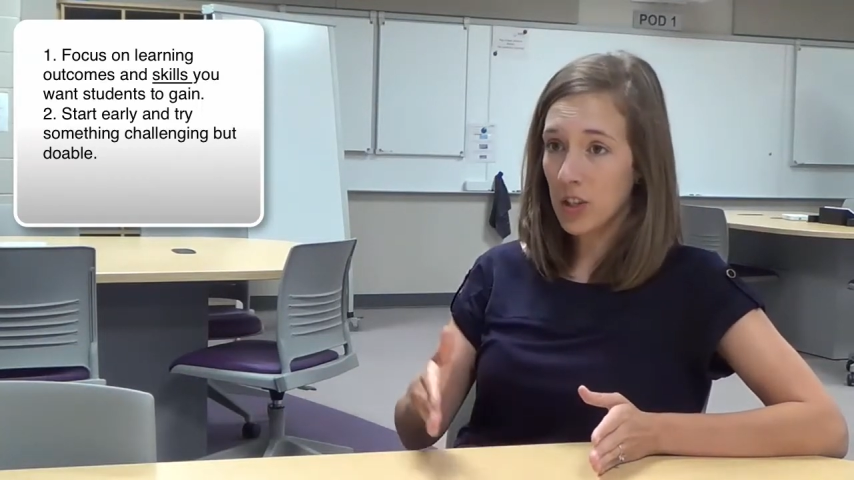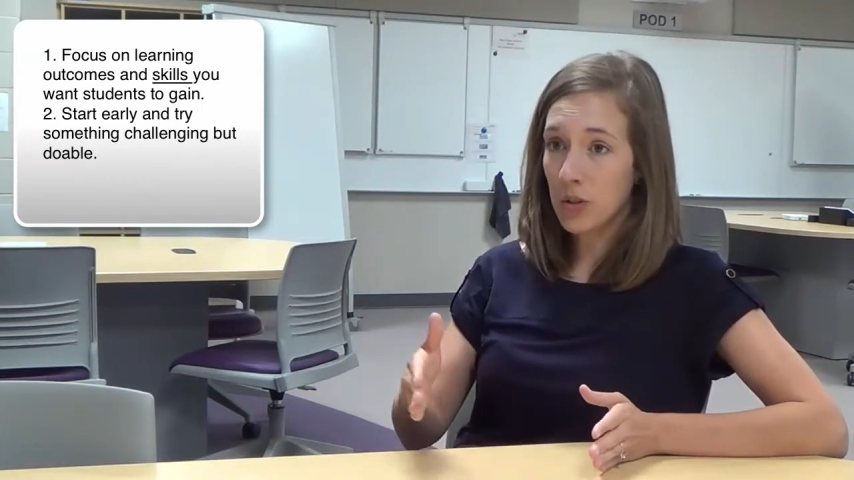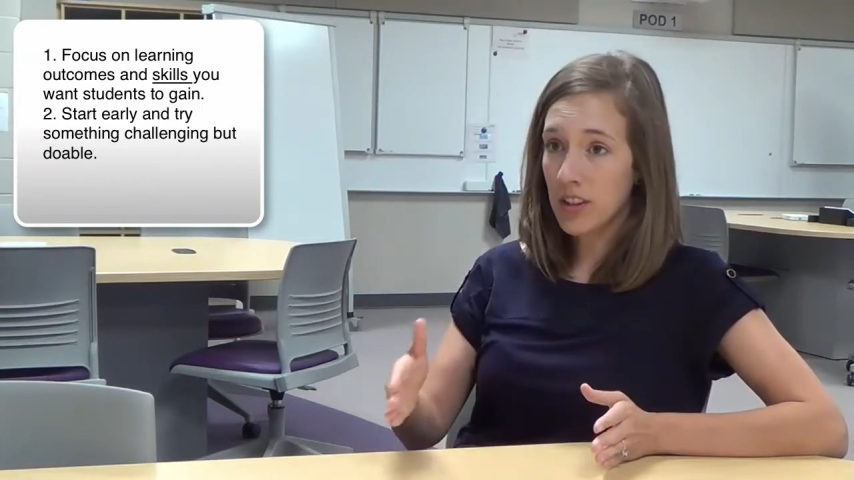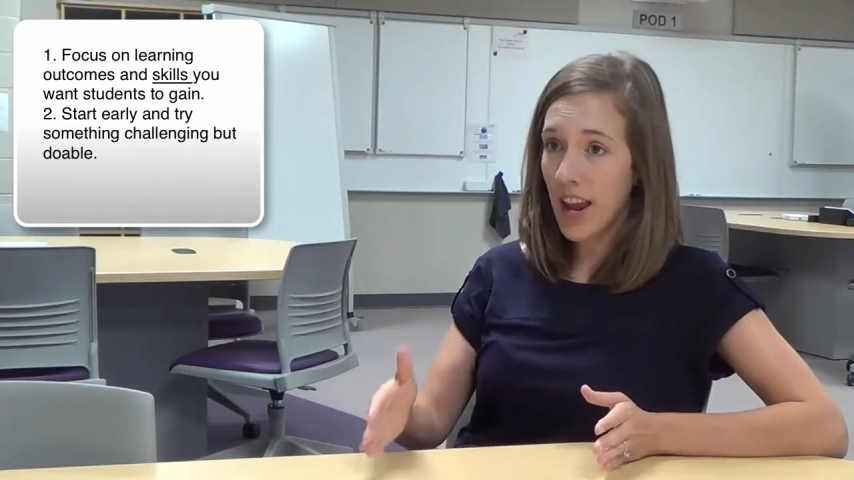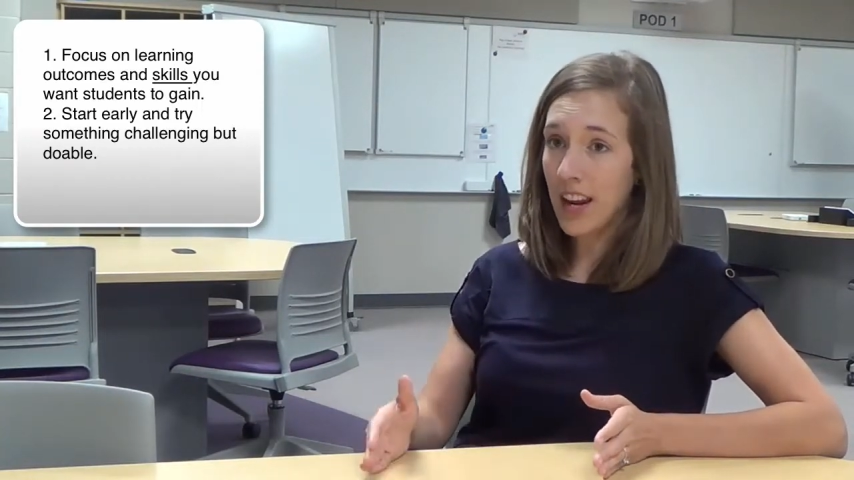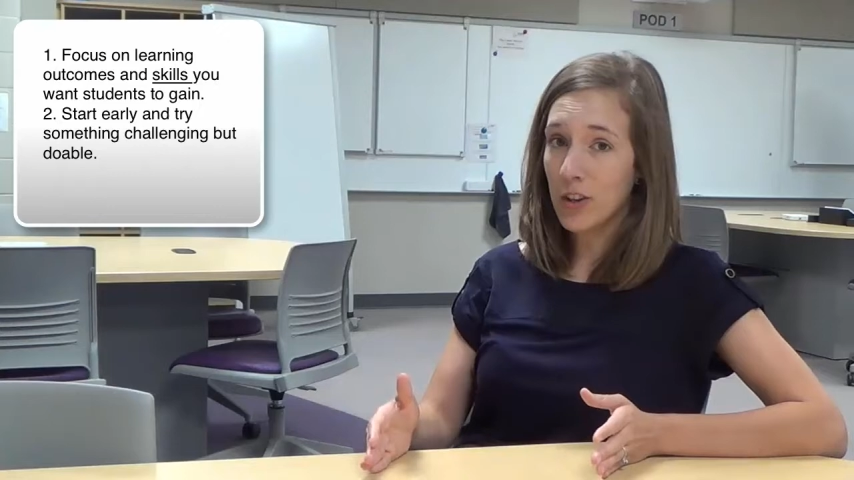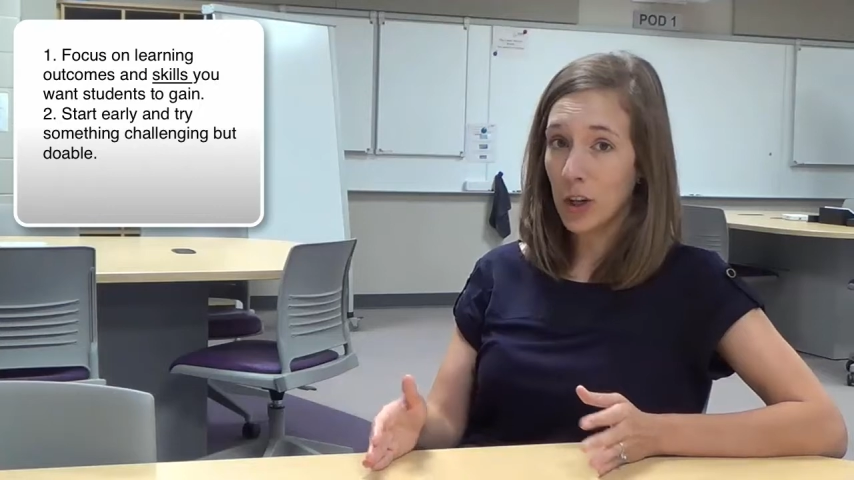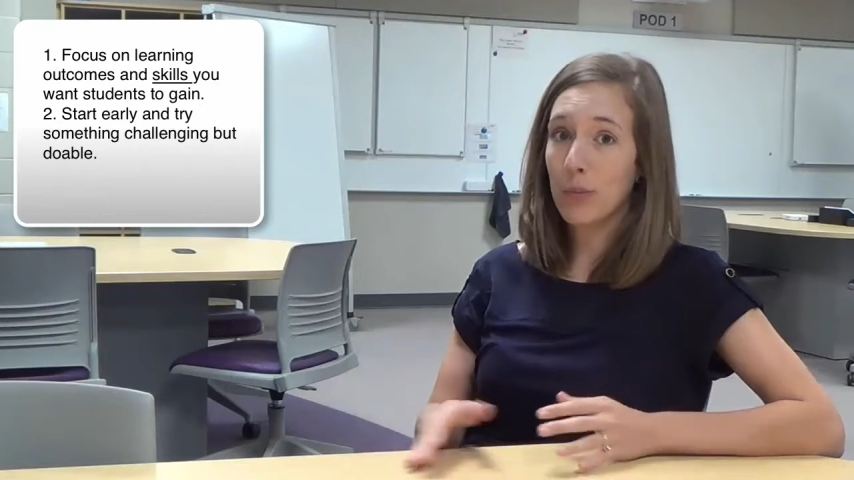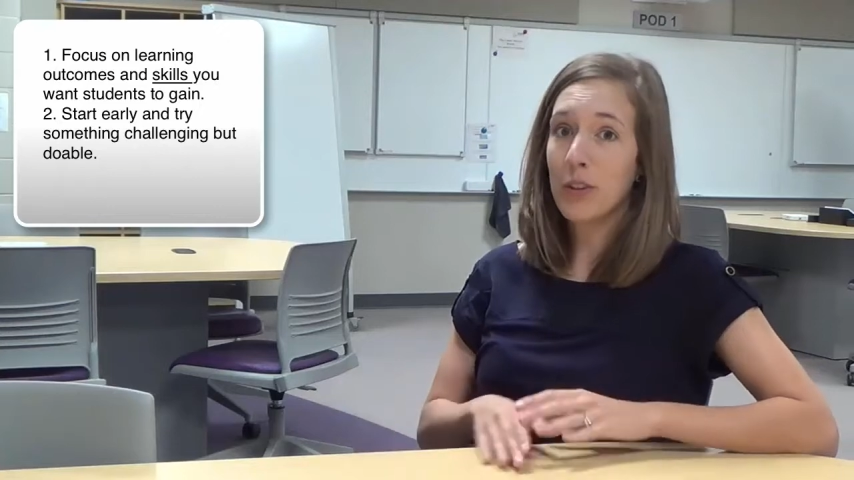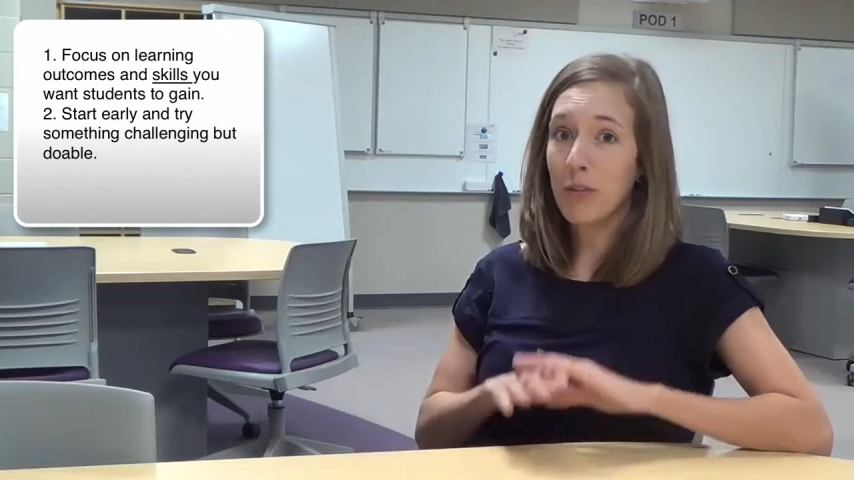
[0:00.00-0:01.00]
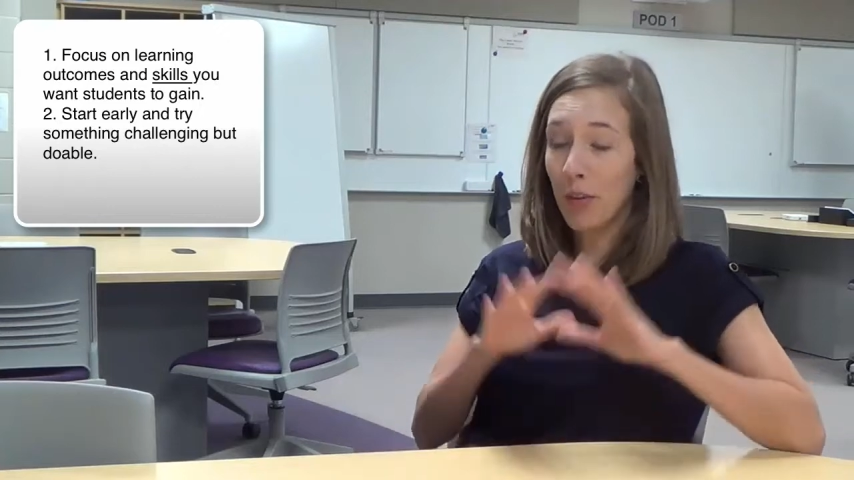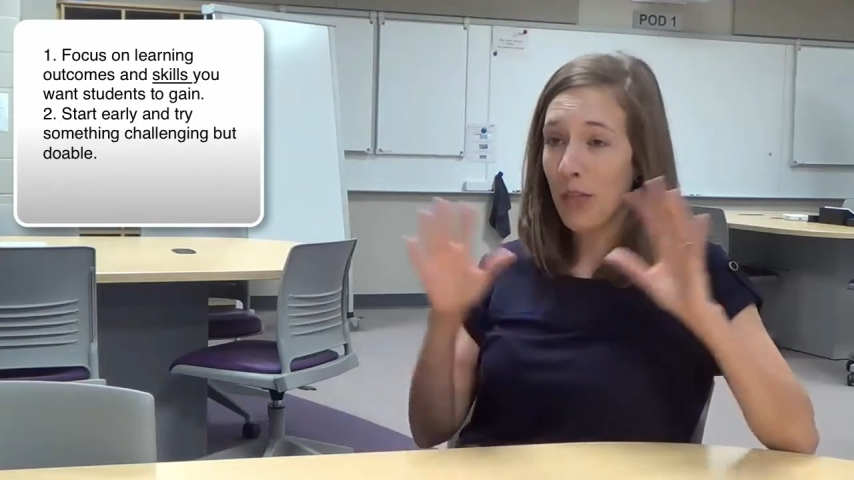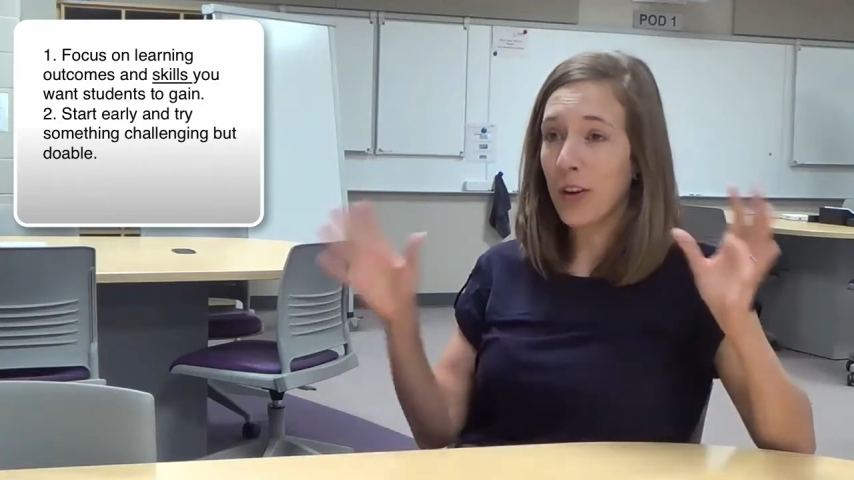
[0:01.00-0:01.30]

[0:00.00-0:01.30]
to today in terms of